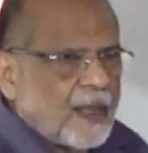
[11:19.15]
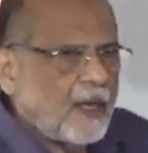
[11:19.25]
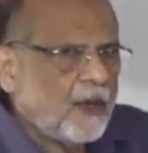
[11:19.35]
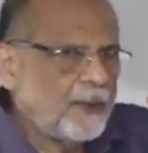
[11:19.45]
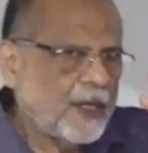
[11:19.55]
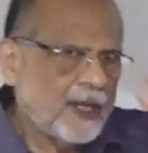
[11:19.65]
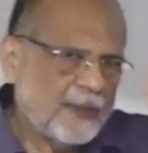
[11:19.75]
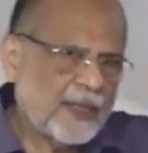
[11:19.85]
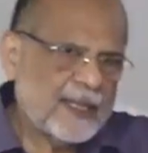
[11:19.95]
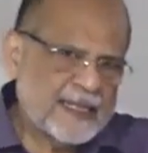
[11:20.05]
I hope you are
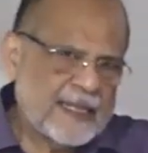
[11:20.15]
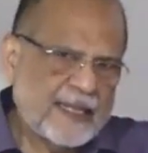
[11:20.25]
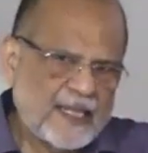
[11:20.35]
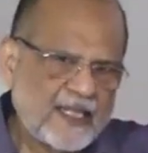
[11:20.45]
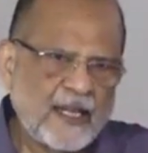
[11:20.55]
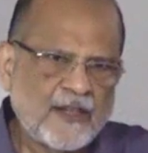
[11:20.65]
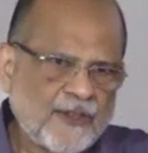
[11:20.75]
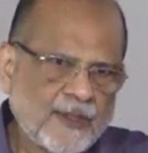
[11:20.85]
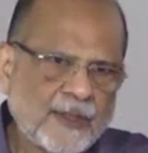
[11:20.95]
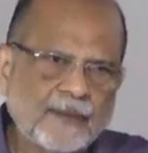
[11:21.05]
able to understand the chain,
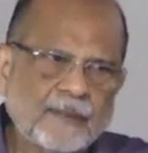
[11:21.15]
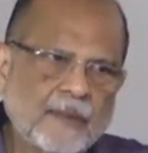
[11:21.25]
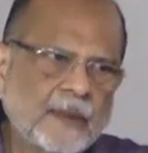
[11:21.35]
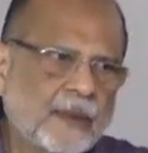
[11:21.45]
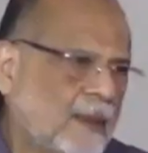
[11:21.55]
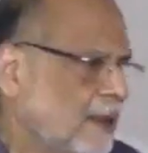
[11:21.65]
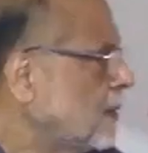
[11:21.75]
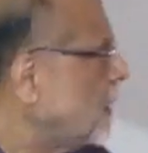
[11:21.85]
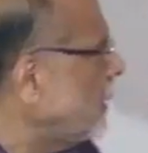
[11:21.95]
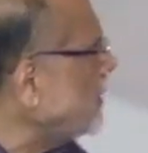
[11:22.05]
children.
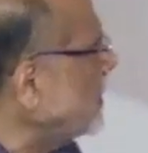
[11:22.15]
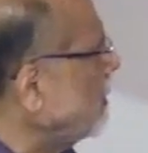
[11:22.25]
Right?